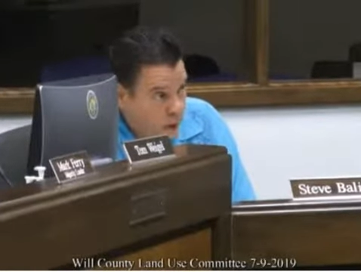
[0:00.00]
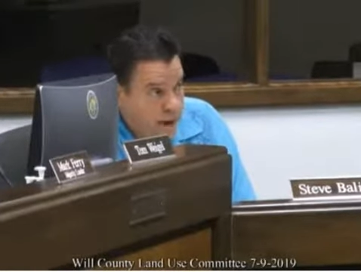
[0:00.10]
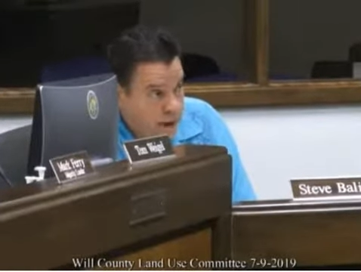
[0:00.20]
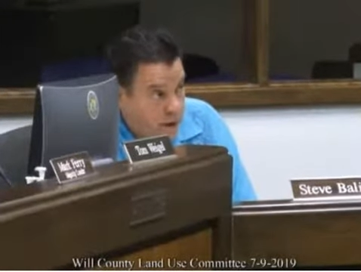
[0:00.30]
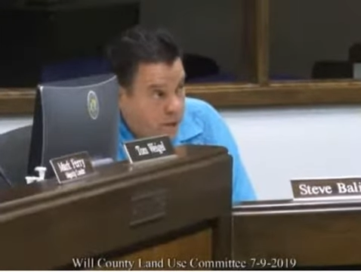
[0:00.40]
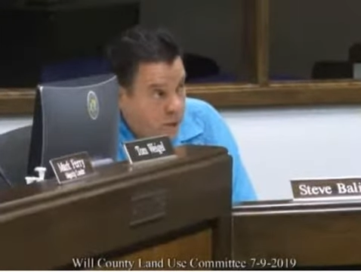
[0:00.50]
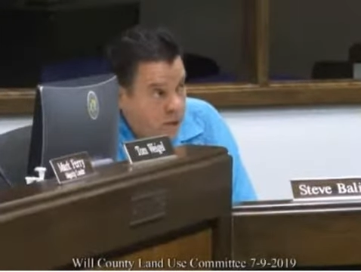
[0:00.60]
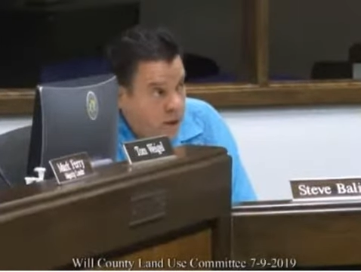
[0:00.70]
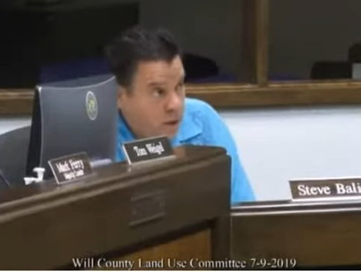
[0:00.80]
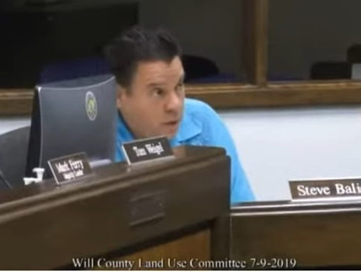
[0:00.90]
Where I
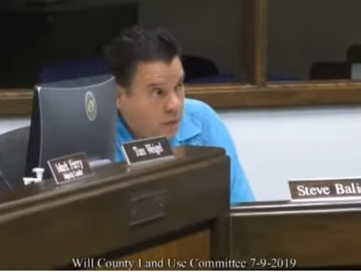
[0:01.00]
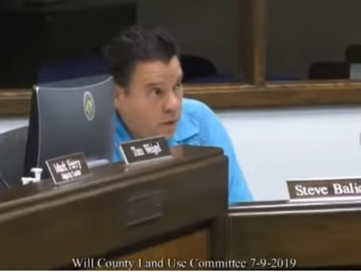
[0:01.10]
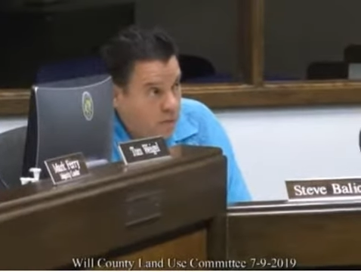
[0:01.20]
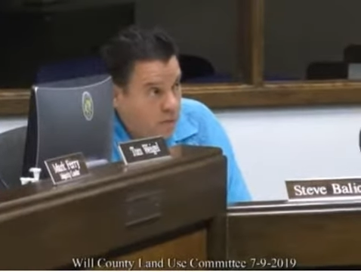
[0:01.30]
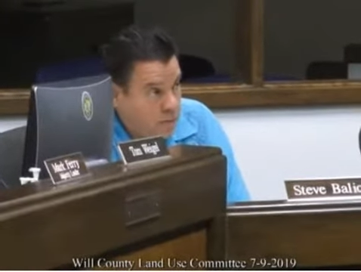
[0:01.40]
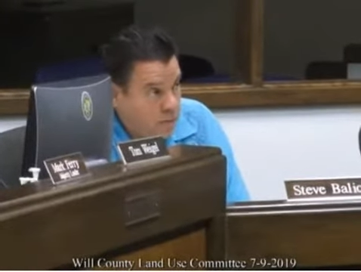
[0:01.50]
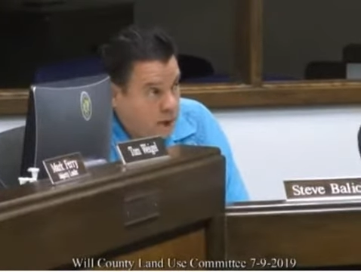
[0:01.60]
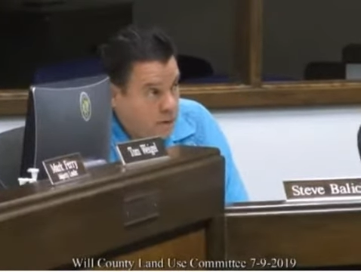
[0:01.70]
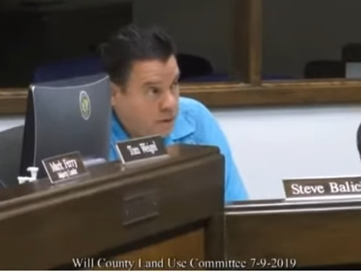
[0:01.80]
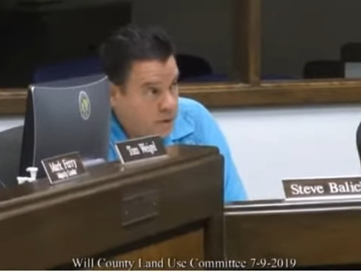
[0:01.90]
live, Willcook Road
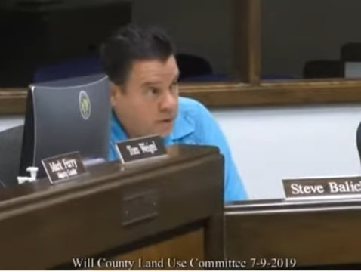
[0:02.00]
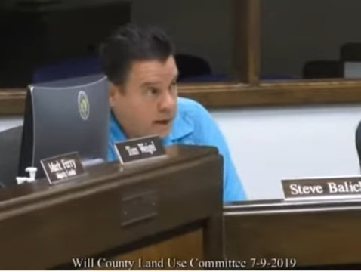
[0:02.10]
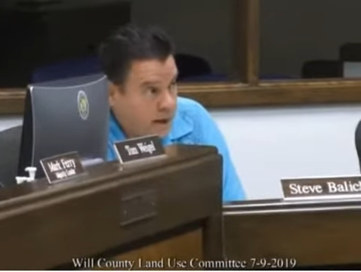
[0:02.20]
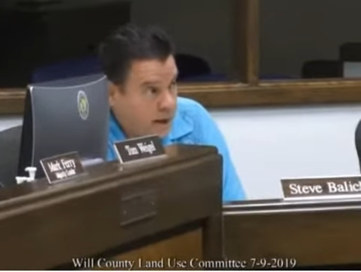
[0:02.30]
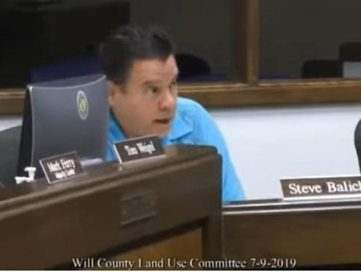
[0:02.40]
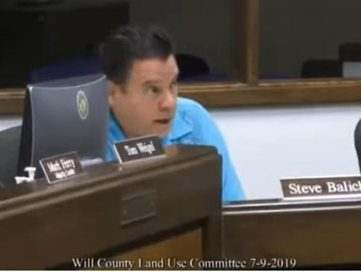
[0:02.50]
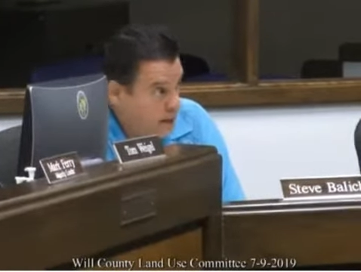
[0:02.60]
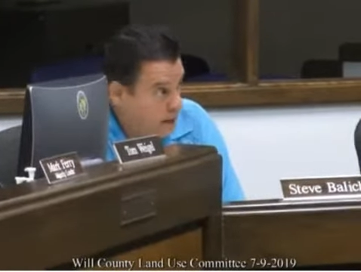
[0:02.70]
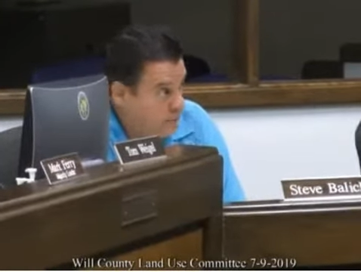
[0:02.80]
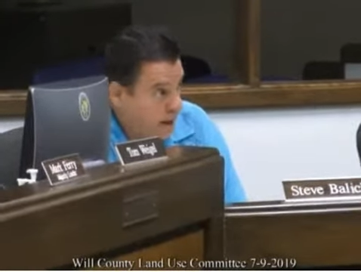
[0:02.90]
floods like
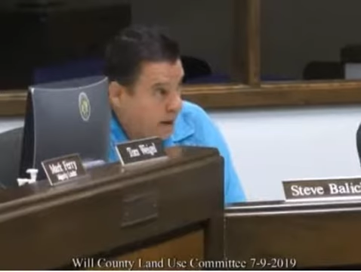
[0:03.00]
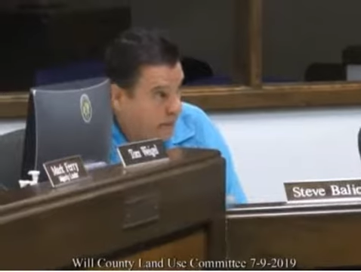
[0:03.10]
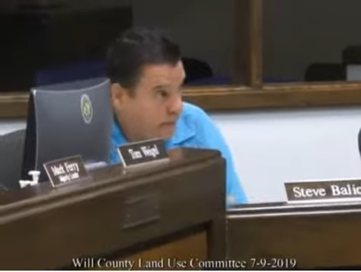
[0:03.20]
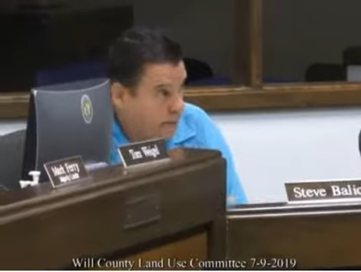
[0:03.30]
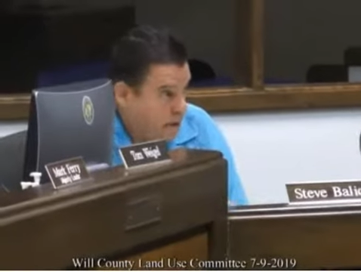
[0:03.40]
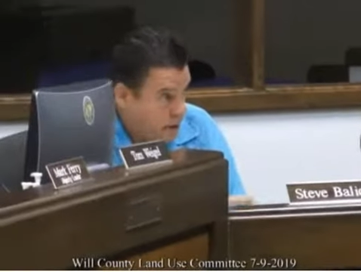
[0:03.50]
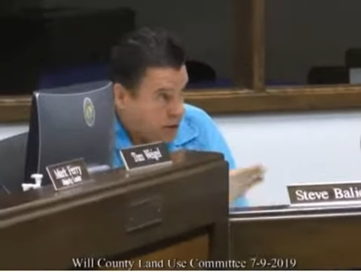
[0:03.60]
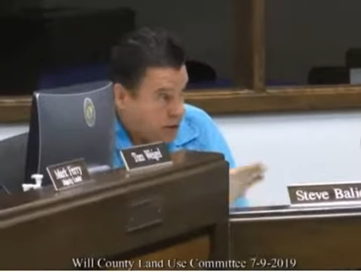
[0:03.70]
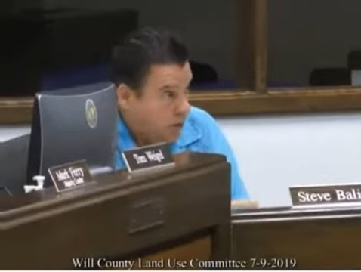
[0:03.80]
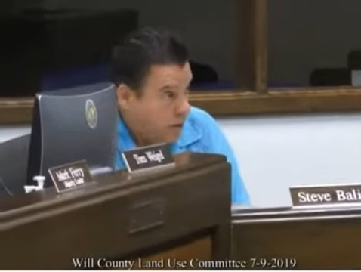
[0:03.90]

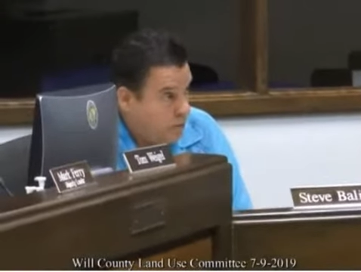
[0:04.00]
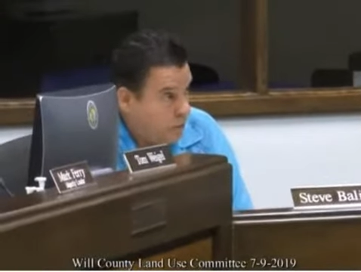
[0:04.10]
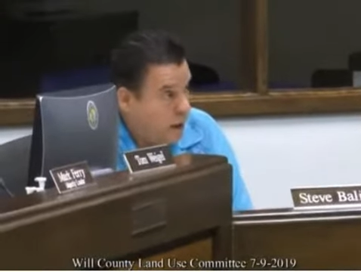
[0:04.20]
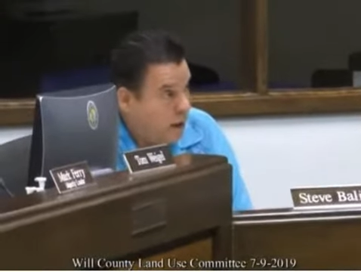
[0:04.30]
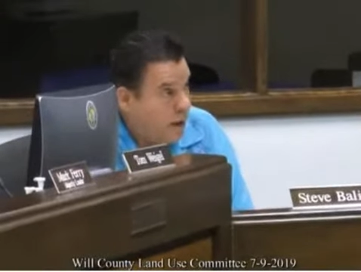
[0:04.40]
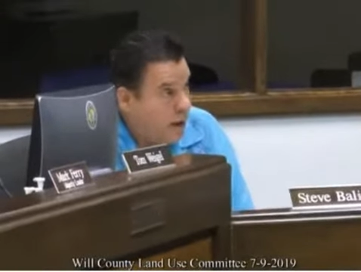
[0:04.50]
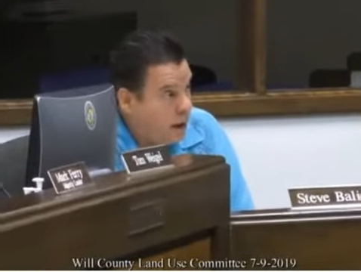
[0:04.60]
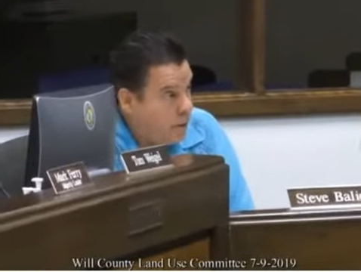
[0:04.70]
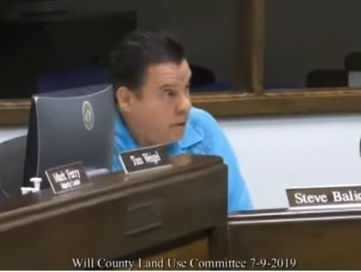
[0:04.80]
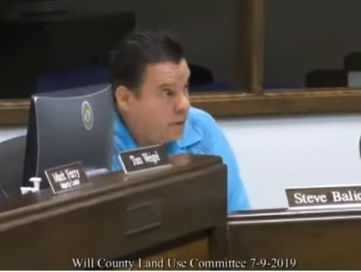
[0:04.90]
it does in Roanoke
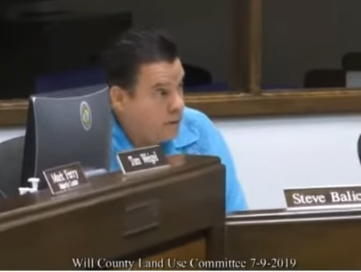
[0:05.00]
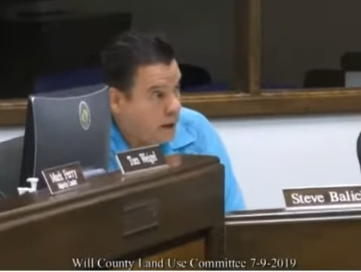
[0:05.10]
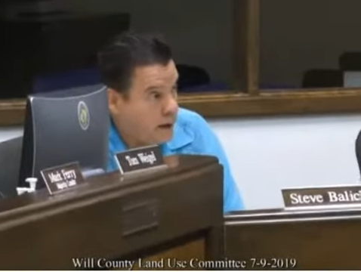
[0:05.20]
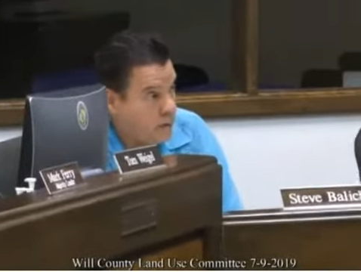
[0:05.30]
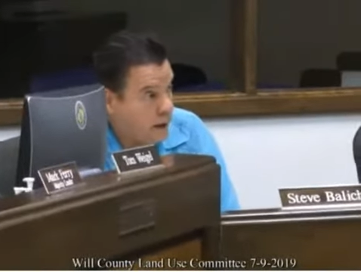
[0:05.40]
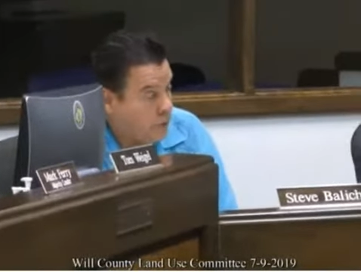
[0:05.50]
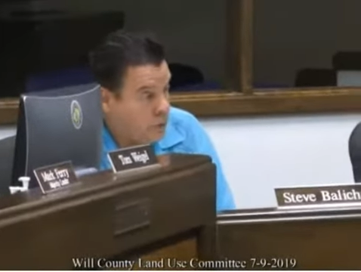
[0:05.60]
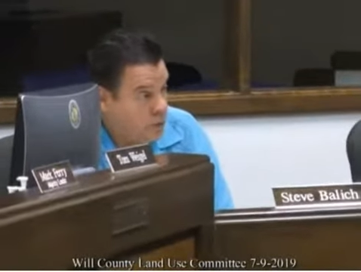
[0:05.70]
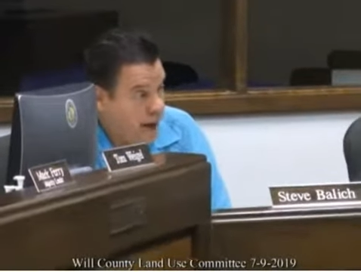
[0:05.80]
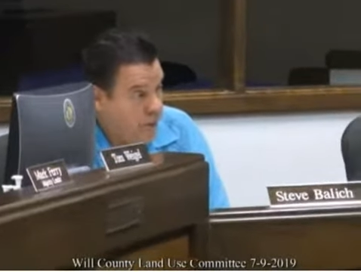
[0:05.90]
Park with
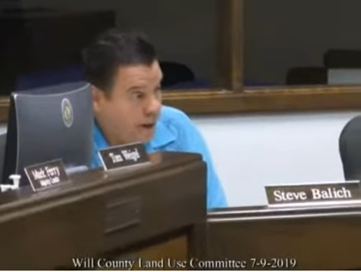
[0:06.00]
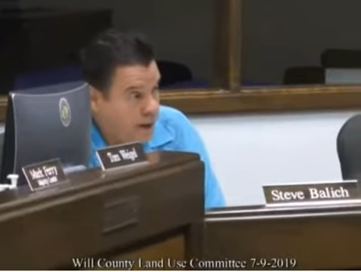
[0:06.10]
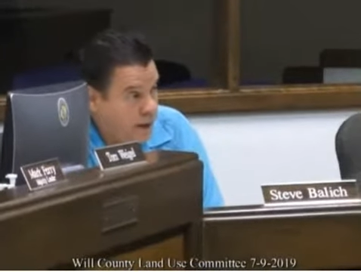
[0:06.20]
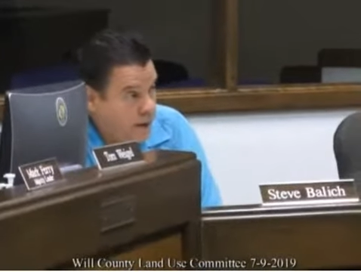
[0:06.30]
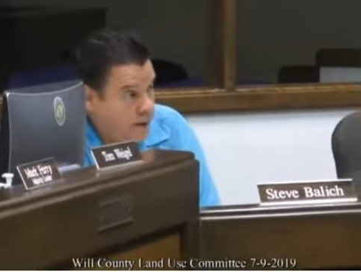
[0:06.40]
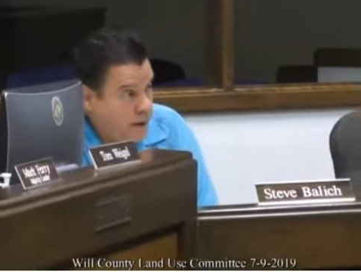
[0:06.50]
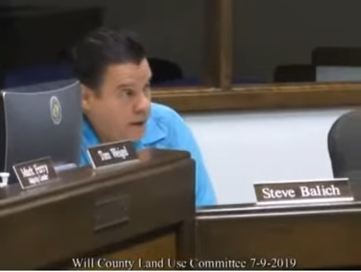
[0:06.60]
Southwest Highway,